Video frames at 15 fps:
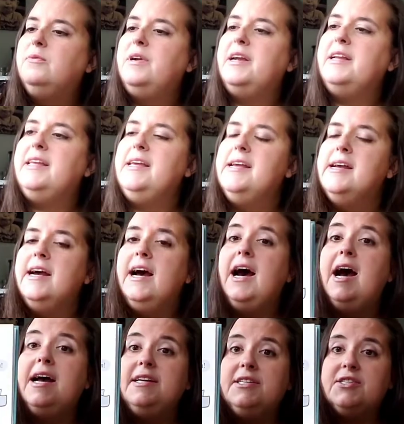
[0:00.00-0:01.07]
Ready?
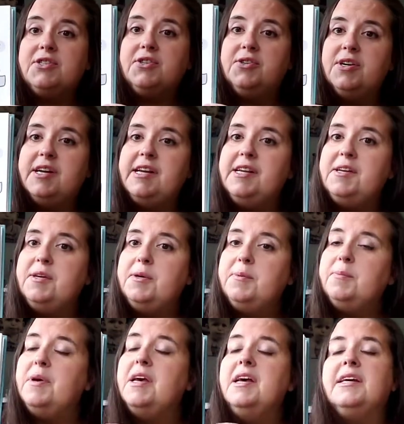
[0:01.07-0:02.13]
Ice
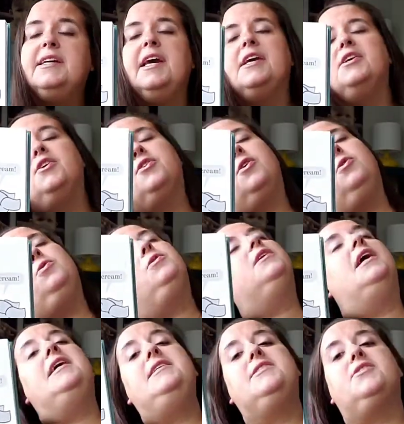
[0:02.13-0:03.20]
cream. Get your
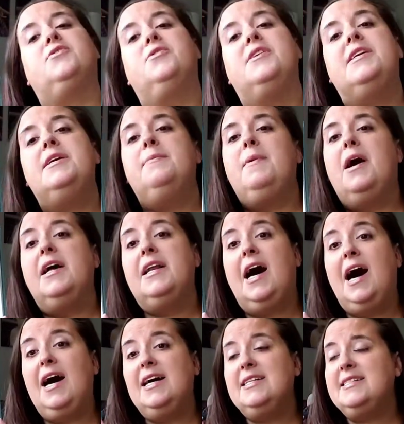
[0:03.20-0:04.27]
cold ice cream on a
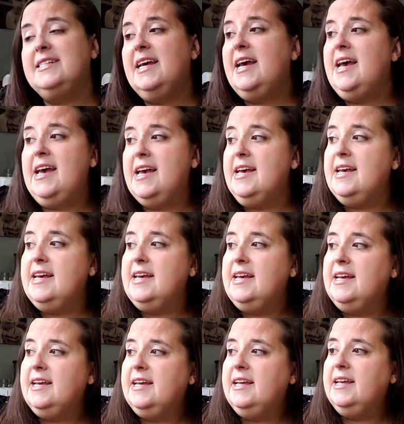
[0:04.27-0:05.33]
hot
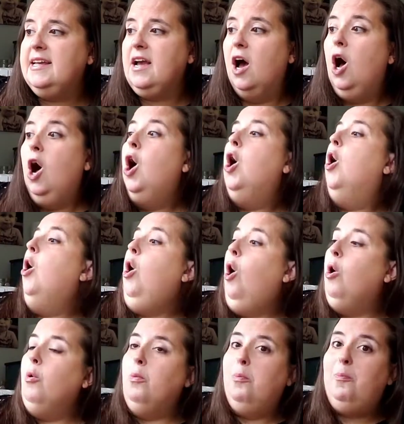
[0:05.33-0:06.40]
day.
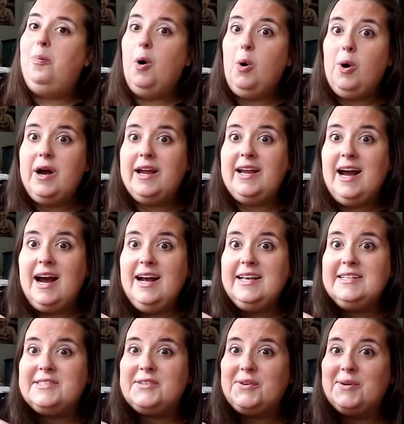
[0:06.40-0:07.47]
Oh boy,
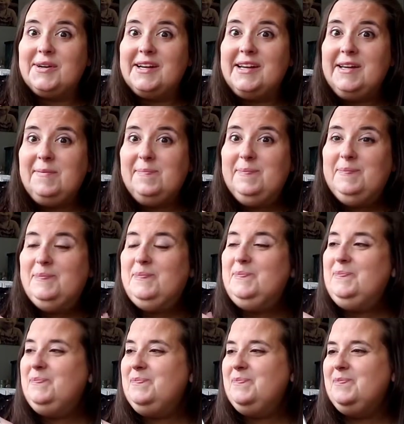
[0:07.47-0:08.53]
ice cream.
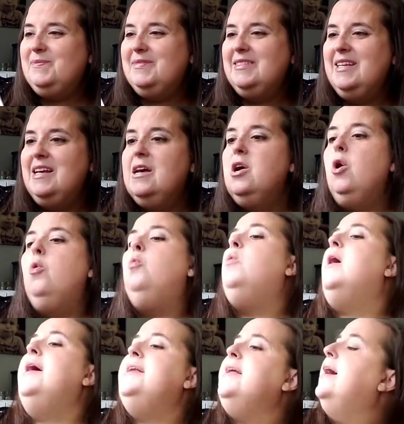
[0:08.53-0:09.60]

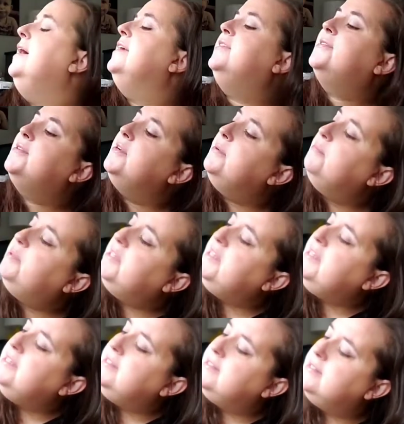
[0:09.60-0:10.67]
One ice cream,
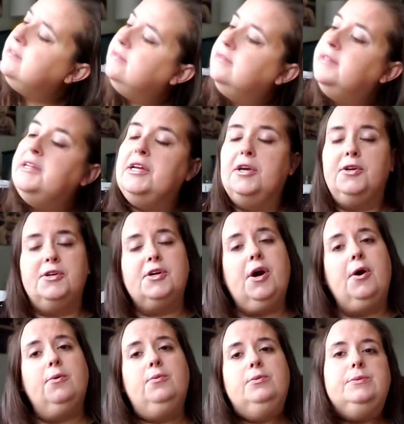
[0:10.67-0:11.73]
please. Here you
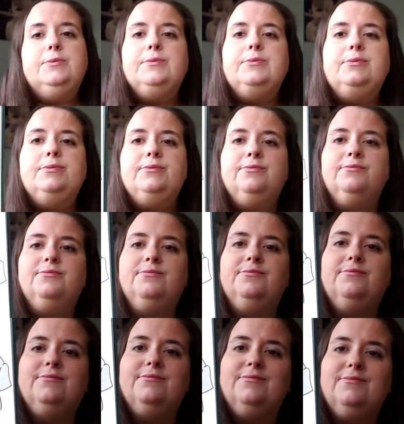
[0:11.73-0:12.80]
go.
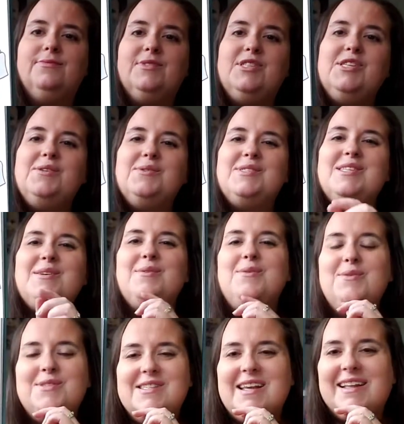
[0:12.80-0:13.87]
Do you see
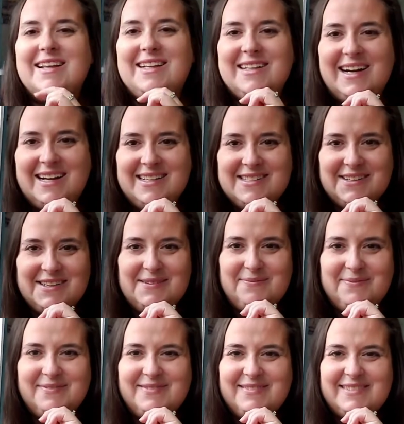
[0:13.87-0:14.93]
who's selling the ice
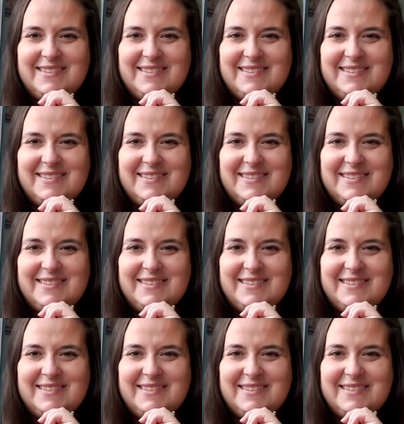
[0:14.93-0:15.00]
cream?